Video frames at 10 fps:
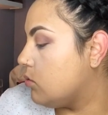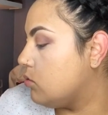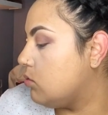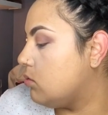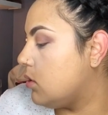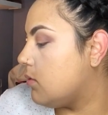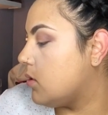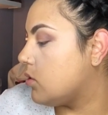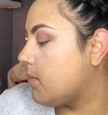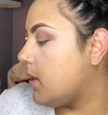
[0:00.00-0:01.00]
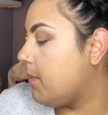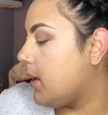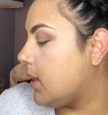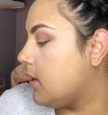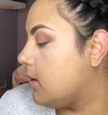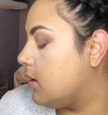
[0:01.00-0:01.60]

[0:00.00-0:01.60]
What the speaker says: Ooh, don't want to drop that palette.